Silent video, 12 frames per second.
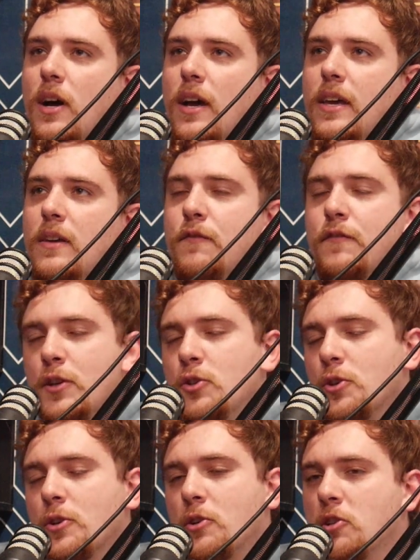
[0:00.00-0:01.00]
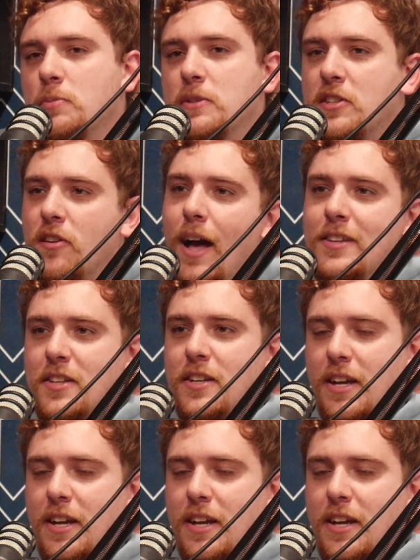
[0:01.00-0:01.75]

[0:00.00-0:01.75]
a future Christmas classic.